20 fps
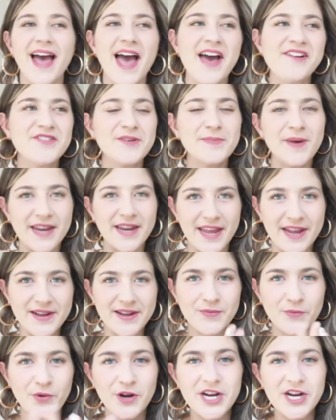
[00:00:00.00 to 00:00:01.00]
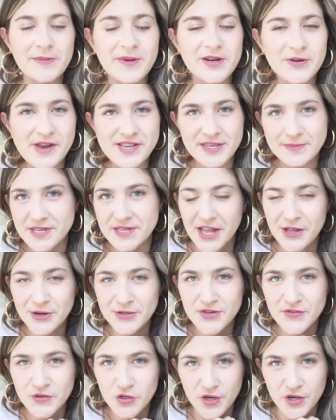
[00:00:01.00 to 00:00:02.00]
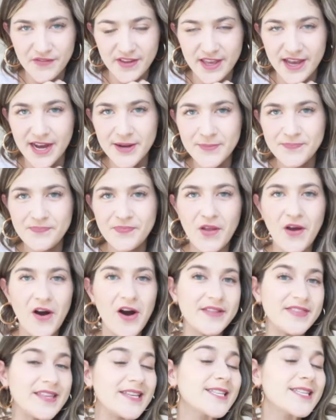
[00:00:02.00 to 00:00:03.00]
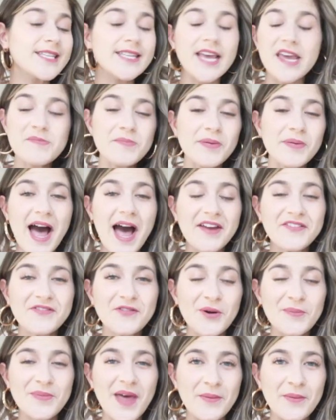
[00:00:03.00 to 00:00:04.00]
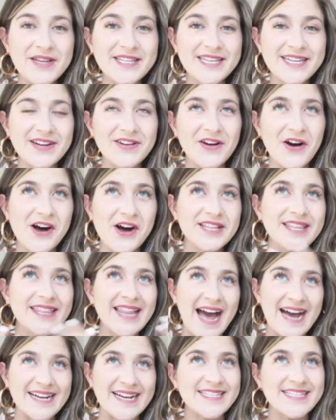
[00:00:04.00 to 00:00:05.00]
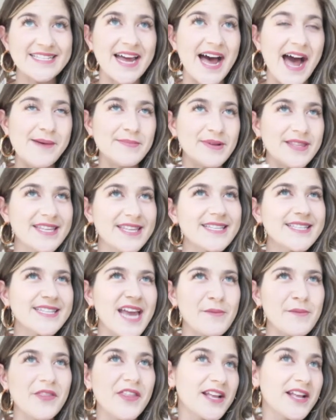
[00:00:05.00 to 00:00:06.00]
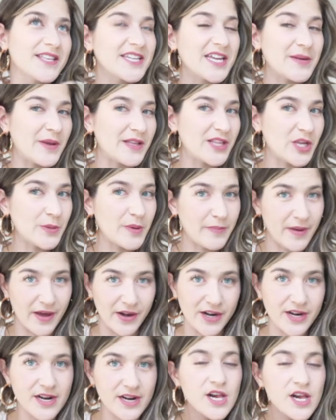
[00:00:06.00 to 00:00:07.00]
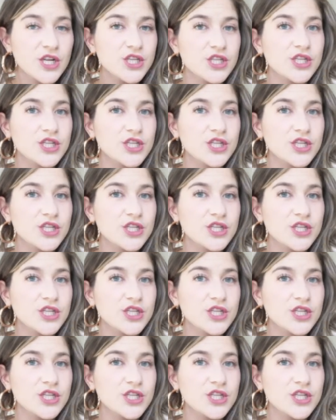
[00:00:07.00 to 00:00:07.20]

Everybody, we're going to be doing some Taylor Swift trivia on the same platform that we did it on last time, but this time I think it's going to be a little bit better.